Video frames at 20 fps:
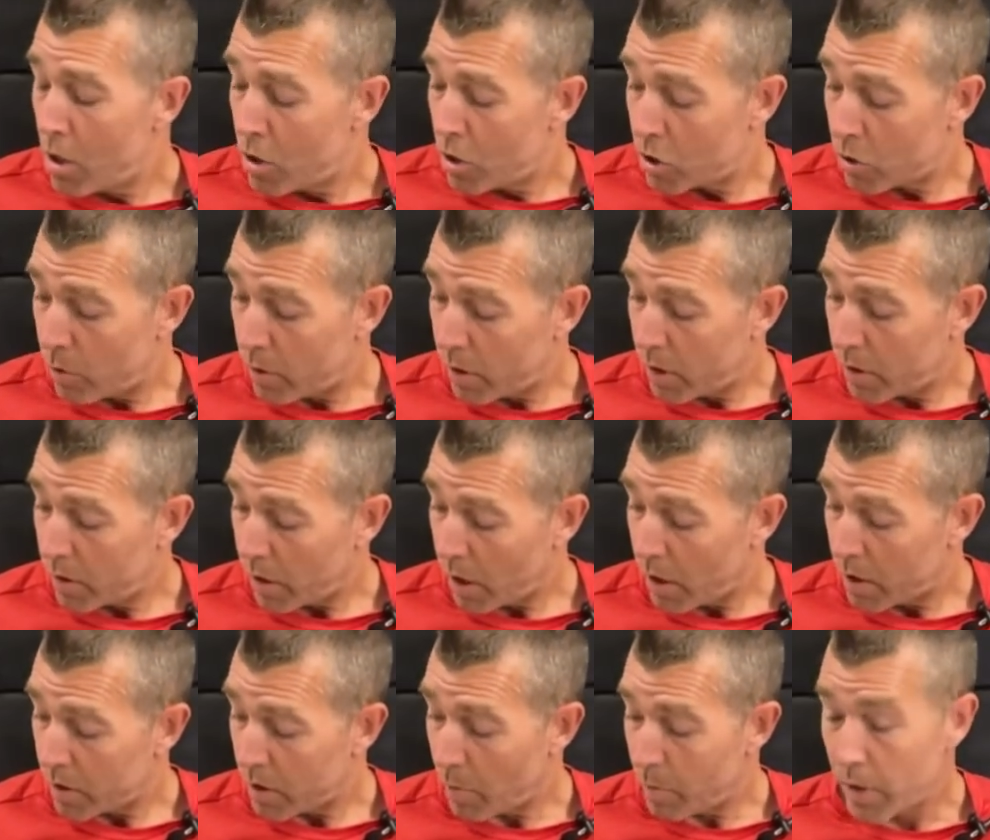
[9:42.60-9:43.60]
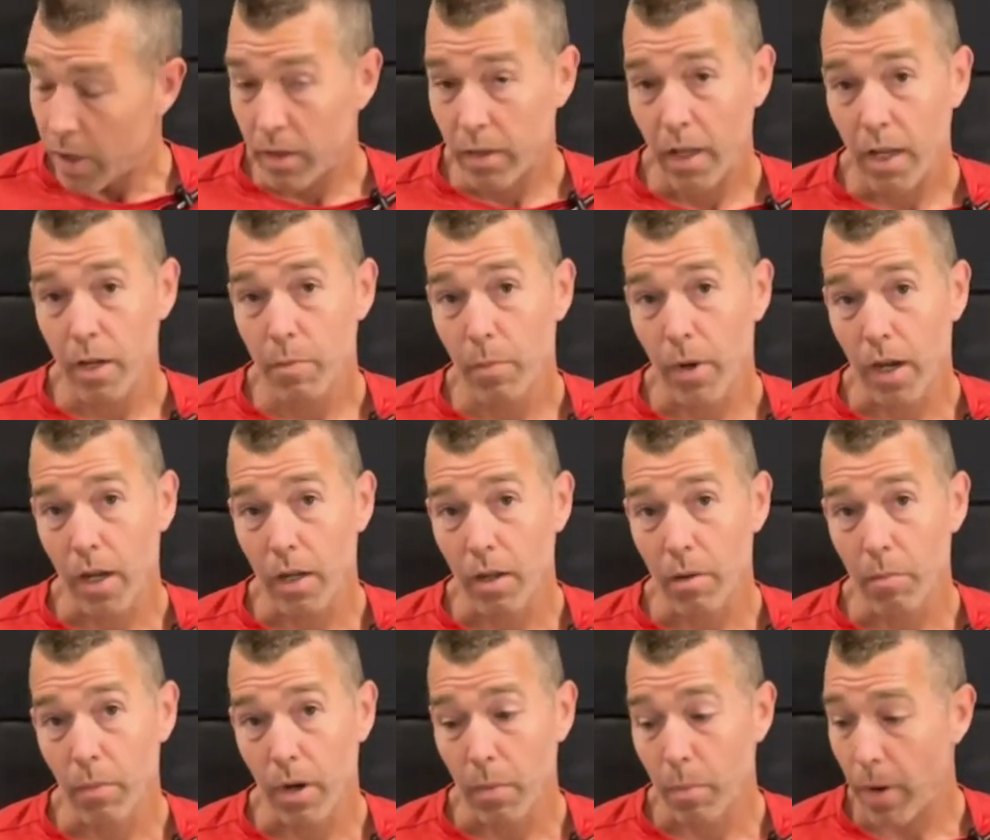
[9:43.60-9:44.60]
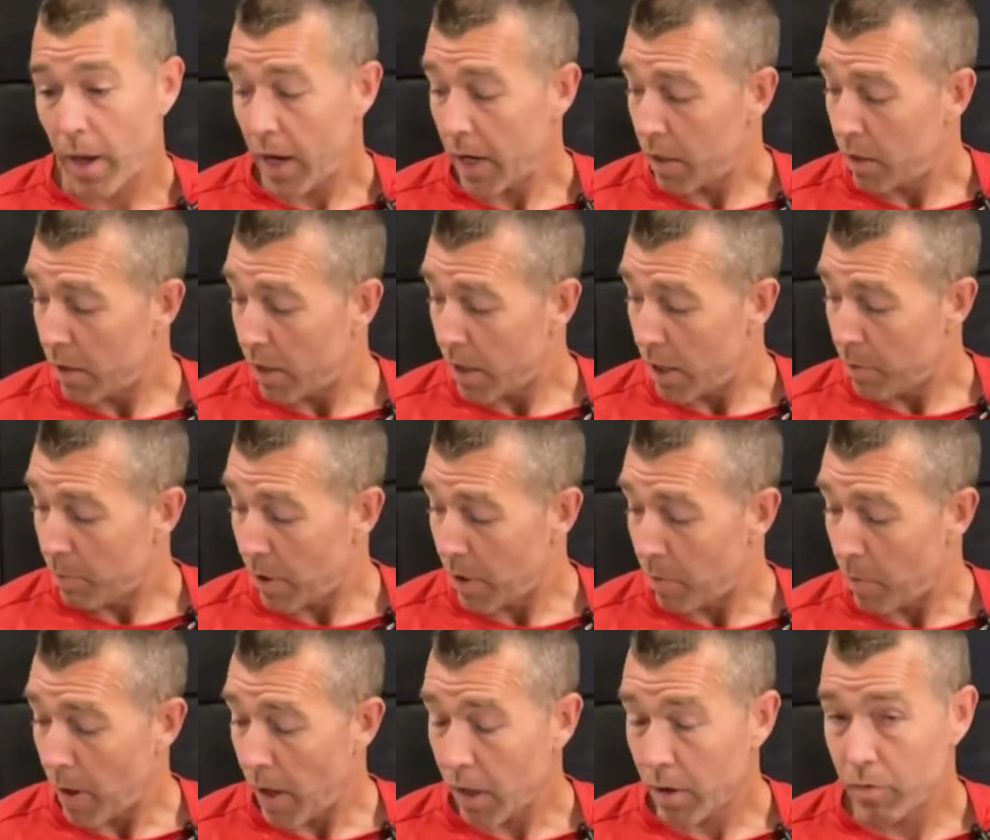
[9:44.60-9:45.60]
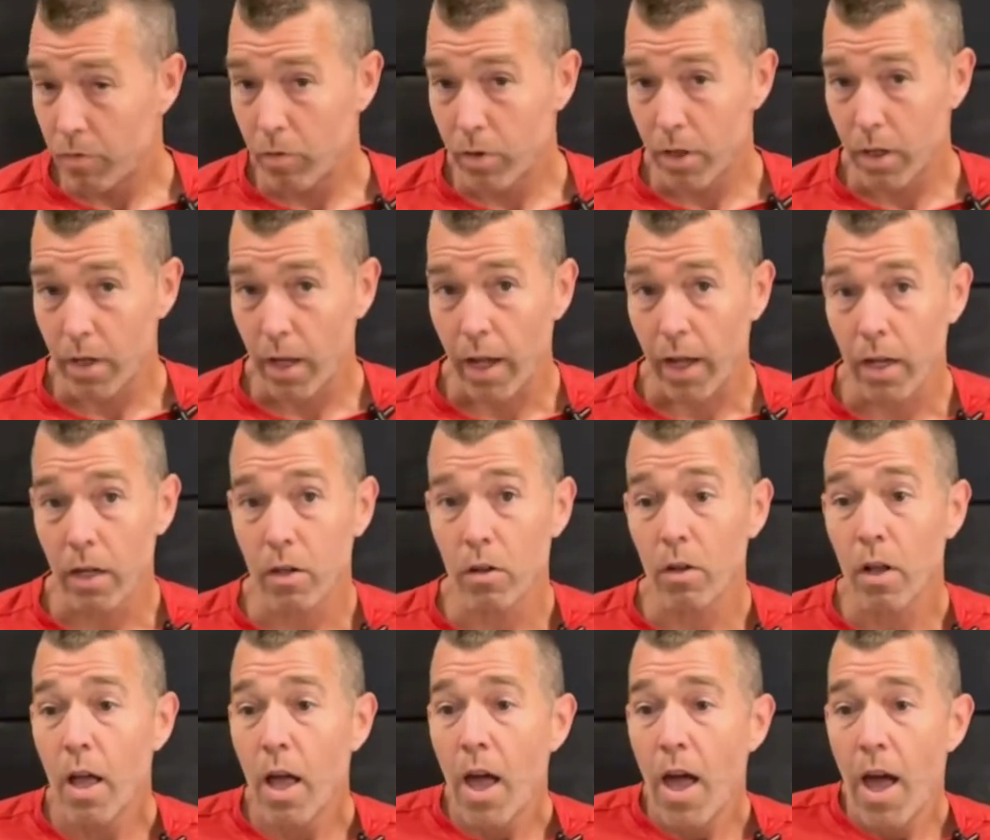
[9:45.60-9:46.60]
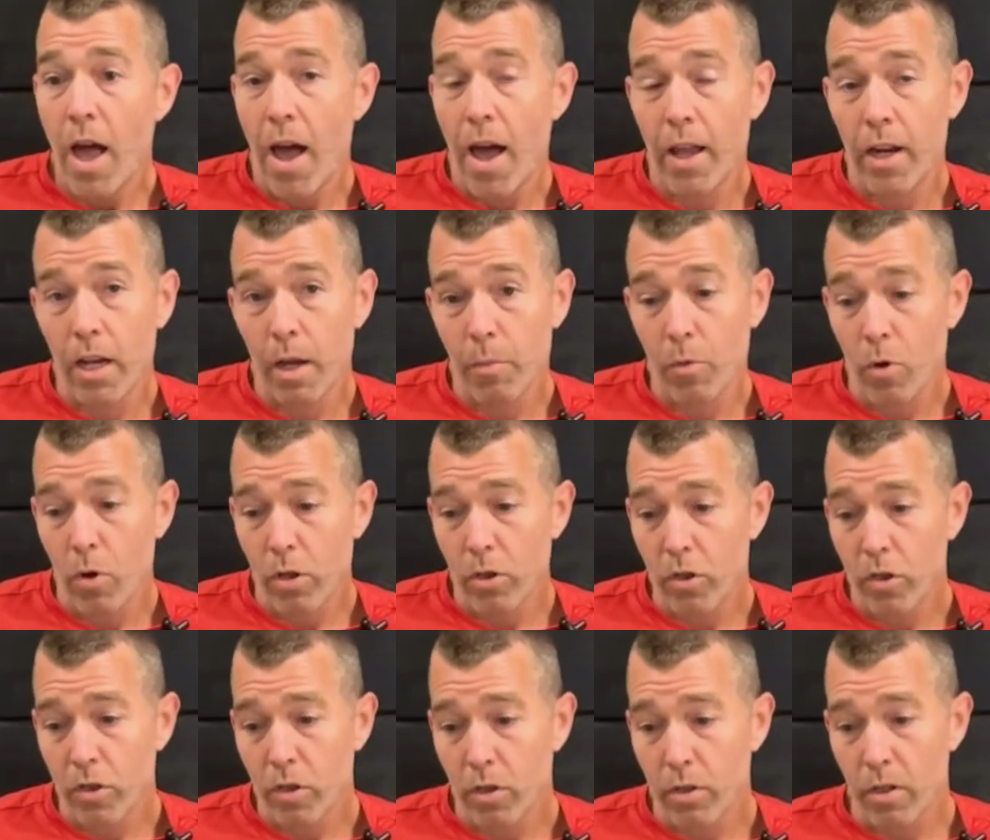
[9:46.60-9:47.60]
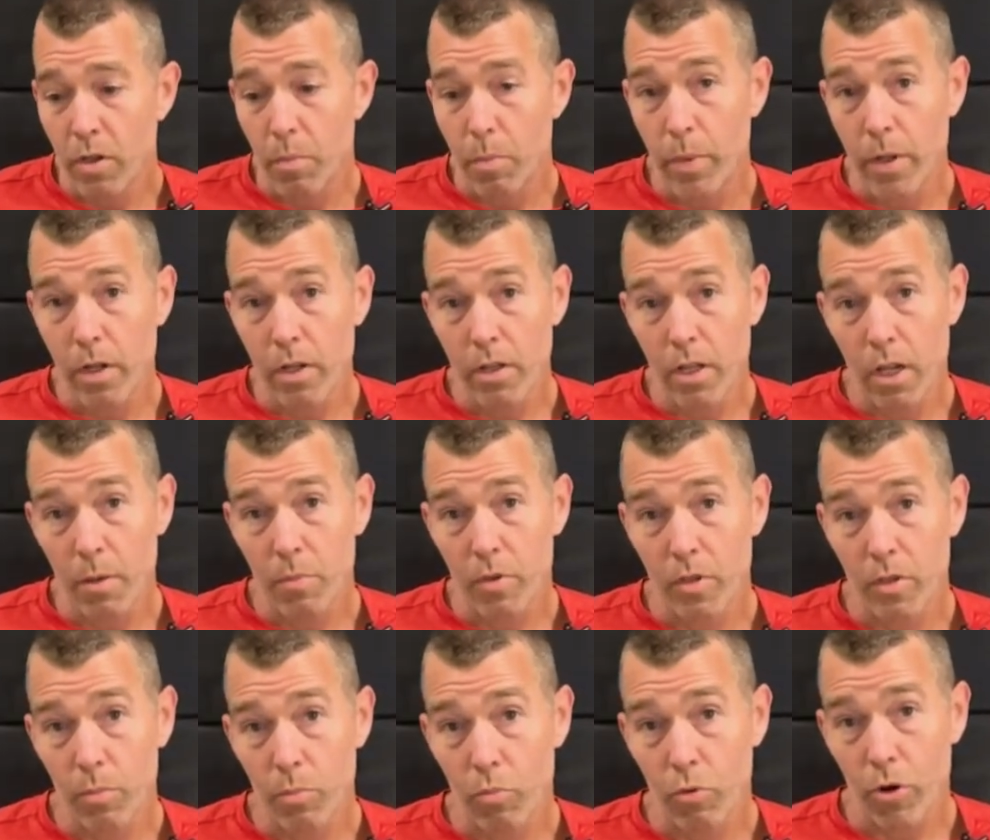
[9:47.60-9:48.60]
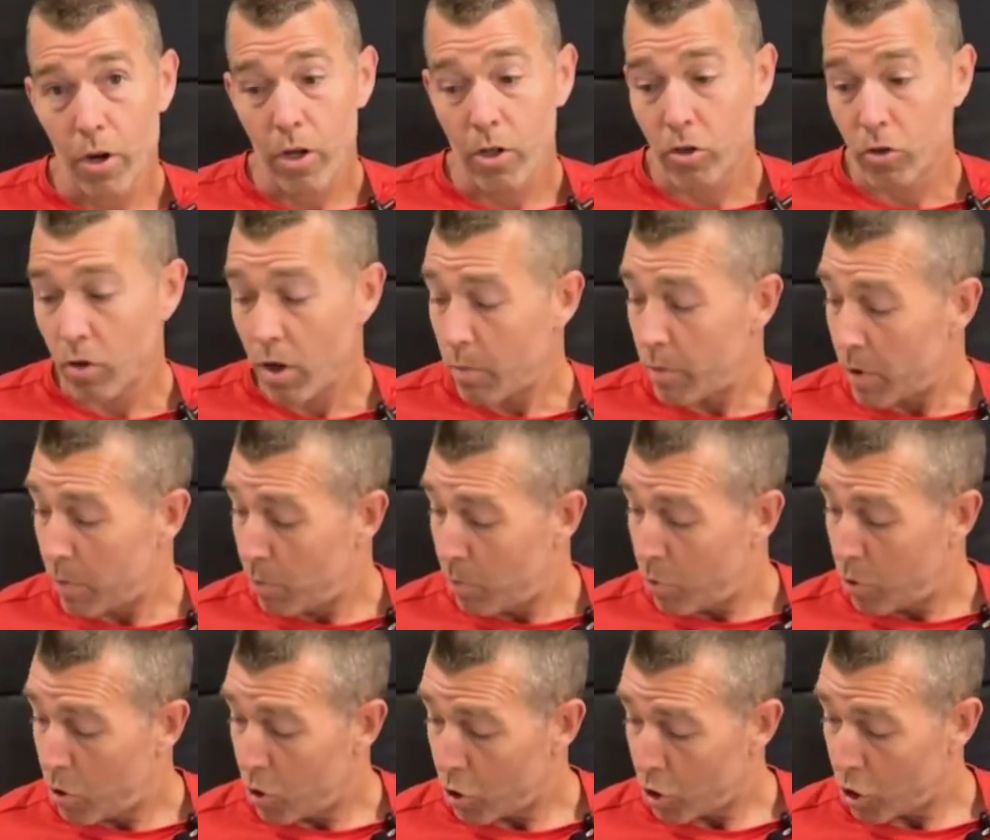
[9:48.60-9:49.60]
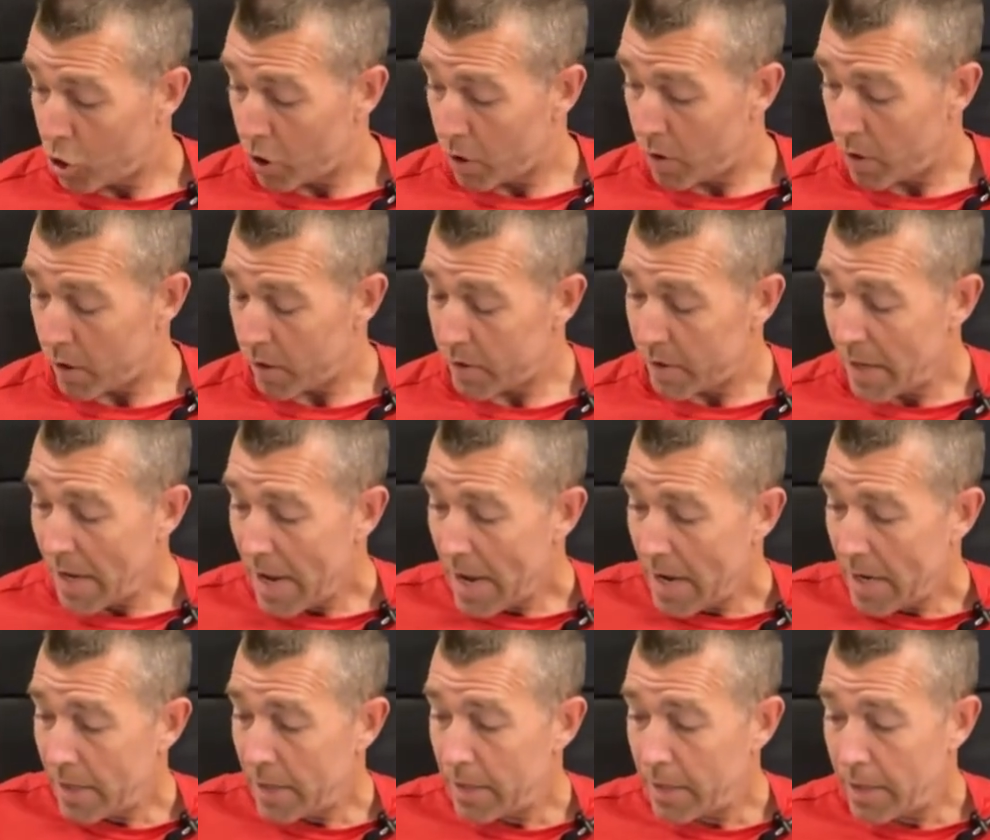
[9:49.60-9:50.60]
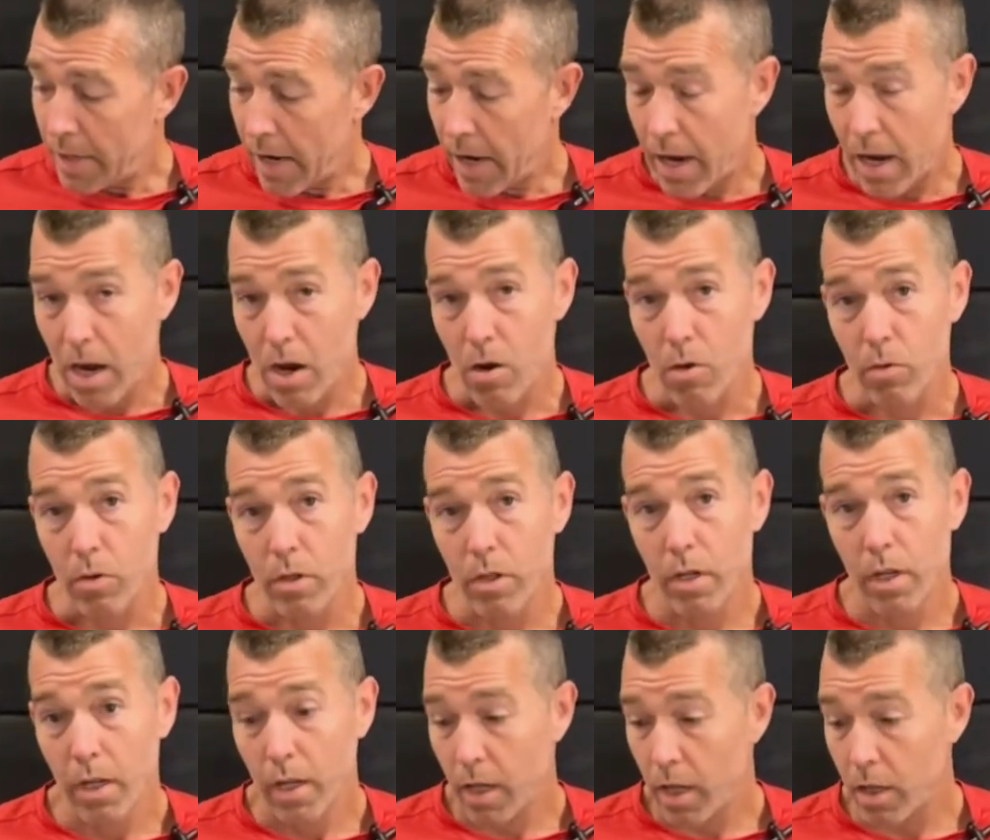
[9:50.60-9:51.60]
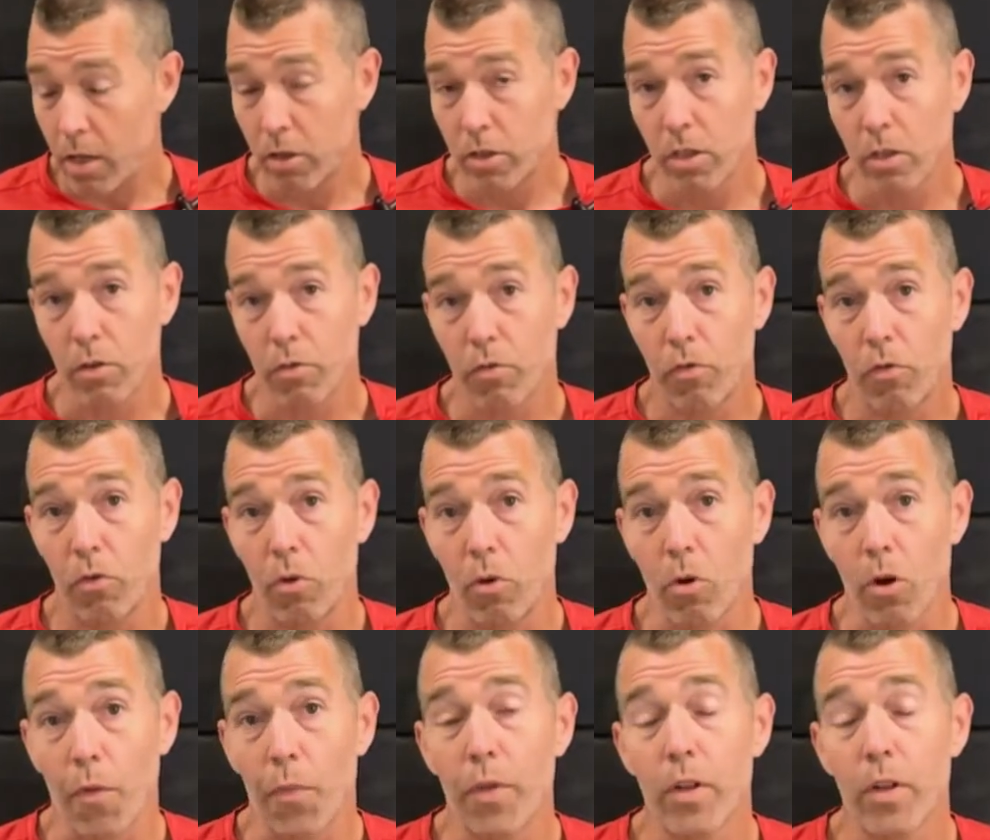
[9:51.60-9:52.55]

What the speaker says: So in this case, I'm going to take my back leg, my back foot and ankle, and I'm going to start to build up some pressure. I'm going to push this down into the floor.